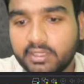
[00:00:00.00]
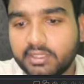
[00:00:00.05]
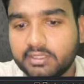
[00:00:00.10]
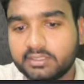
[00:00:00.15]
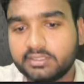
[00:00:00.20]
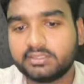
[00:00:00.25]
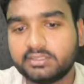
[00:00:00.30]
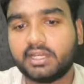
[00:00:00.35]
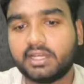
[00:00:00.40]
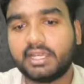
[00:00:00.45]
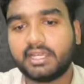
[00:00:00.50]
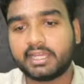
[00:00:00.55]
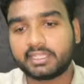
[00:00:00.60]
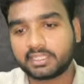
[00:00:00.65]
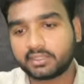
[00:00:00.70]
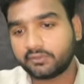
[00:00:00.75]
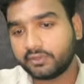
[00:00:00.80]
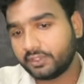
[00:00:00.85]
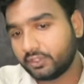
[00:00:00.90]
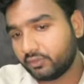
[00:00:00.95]

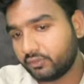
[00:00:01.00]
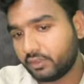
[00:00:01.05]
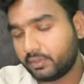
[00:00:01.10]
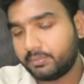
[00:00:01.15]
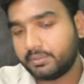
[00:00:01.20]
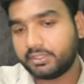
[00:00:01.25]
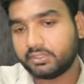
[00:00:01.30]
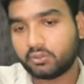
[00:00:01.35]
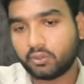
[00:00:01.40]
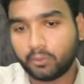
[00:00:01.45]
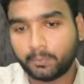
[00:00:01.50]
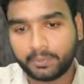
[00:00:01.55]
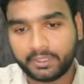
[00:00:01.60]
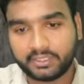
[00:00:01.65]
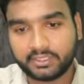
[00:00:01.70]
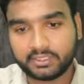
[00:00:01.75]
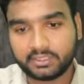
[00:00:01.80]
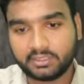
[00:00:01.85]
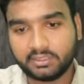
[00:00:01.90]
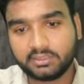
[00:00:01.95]
Another window will be open
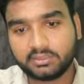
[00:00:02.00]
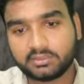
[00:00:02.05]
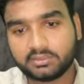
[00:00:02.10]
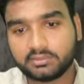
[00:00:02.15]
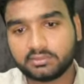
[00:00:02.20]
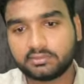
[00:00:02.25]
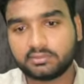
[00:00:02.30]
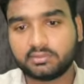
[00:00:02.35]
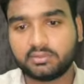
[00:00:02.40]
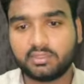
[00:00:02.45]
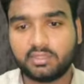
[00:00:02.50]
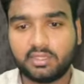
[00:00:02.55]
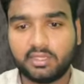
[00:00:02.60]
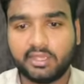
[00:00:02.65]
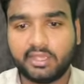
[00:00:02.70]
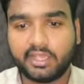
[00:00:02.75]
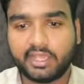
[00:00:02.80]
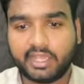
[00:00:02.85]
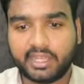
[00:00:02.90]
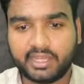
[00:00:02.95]
there,
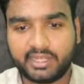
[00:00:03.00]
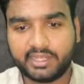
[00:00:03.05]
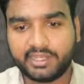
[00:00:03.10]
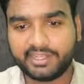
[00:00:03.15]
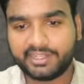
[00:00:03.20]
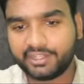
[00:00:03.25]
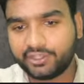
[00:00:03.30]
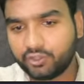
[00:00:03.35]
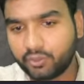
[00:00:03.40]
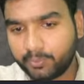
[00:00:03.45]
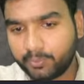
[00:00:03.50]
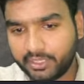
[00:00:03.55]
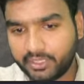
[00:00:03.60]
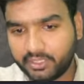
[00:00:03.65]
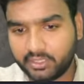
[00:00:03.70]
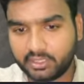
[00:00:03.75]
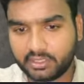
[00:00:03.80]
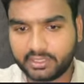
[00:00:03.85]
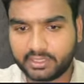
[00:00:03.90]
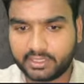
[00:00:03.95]
and let it open.
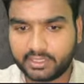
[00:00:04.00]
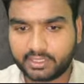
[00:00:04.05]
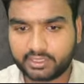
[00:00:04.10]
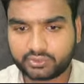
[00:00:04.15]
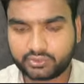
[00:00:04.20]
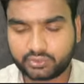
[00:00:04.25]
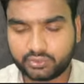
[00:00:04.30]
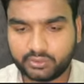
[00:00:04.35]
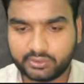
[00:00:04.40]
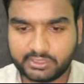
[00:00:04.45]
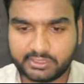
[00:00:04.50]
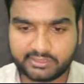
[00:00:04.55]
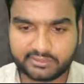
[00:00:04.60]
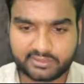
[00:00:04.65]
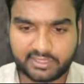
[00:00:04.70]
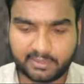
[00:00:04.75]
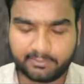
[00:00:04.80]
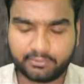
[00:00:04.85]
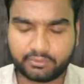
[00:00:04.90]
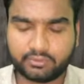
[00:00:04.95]
So you just
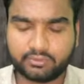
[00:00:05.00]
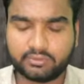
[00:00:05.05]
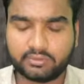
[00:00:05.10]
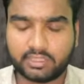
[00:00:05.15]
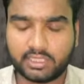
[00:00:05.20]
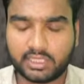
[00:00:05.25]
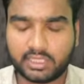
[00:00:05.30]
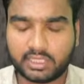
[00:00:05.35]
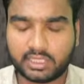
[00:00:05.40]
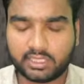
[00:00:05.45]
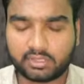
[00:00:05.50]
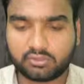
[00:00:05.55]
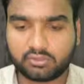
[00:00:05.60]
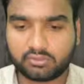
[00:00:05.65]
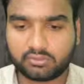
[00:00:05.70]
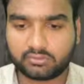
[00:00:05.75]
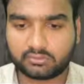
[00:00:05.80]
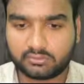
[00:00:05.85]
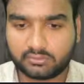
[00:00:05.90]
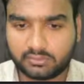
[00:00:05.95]
have to
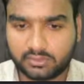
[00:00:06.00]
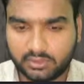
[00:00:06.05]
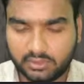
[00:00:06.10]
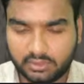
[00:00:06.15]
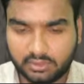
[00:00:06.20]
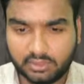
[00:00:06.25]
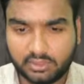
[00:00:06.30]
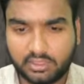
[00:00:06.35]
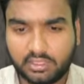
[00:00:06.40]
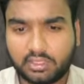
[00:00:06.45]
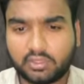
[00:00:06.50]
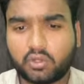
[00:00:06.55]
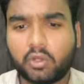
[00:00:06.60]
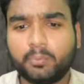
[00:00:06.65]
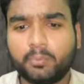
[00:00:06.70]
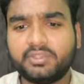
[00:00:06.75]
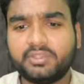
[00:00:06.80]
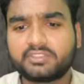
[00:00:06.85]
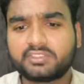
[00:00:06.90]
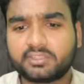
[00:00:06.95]

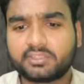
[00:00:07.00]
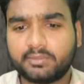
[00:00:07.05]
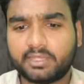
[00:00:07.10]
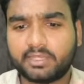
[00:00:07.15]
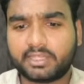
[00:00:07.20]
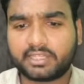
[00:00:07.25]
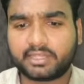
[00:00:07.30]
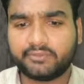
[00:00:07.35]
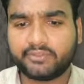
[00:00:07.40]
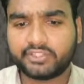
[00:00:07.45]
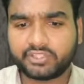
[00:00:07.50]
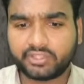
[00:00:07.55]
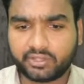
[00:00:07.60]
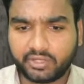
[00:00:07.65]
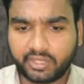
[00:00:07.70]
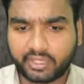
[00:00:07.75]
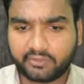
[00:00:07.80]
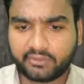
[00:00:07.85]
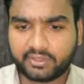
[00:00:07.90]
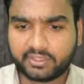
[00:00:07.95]
copy some activation
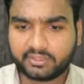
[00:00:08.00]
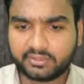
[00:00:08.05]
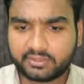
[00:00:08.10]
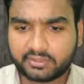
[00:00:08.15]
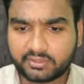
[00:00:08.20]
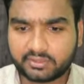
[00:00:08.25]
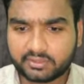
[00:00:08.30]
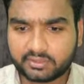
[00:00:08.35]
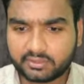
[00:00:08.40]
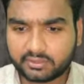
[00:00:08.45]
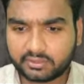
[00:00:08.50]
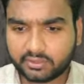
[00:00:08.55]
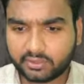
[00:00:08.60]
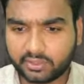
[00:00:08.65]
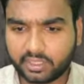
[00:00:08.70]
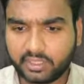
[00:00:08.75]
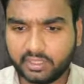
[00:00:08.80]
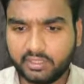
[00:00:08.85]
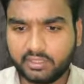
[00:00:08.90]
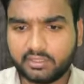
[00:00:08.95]
request,
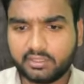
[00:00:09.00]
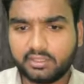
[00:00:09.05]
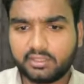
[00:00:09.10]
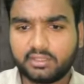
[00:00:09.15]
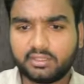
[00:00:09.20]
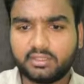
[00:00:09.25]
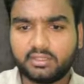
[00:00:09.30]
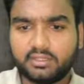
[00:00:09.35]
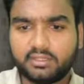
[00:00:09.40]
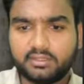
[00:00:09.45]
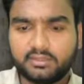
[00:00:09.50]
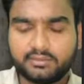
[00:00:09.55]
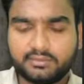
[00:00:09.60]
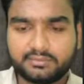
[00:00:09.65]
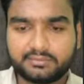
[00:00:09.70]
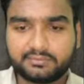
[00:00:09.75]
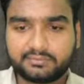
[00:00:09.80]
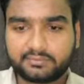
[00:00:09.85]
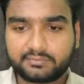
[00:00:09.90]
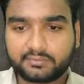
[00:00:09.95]
okay.
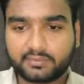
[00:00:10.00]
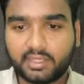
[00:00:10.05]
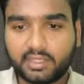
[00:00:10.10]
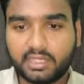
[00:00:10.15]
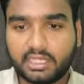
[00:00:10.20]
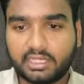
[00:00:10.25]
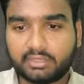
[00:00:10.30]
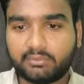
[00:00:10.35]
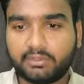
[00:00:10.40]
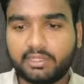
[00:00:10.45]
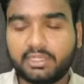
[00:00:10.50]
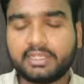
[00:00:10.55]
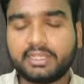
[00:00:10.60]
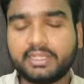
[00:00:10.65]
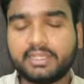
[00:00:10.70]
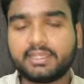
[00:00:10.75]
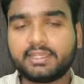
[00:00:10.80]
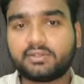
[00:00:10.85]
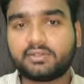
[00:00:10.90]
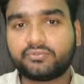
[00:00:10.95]
It will
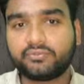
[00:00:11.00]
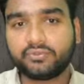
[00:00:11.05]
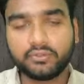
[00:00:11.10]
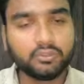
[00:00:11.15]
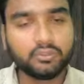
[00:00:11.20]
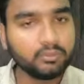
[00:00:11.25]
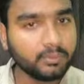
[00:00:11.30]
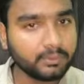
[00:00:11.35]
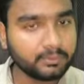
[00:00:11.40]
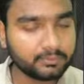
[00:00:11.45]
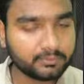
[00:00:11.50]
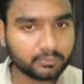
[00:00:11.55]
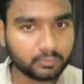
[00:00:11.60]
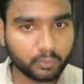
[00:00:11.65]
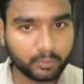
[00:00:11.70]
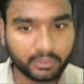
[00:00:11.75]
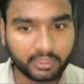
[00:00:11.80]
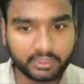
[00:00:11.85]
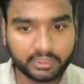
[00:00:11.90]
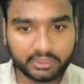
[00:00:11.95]
take a few
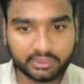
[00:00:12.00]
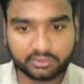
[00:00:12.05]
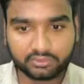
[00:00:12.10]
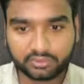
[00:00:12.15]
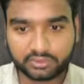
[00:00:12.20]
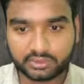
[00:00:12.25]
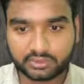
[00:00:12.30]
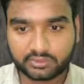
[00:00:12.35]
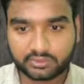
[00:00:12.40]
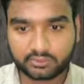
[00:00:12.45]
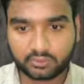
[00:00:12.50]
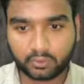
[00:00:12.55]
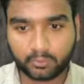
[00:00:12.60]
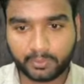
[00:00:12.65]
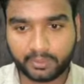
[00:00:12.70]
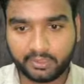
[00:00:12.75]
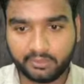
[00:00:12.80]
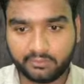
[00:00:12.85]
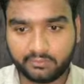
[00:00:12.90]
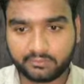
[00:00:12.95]
moments to just
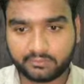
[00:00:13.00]
open.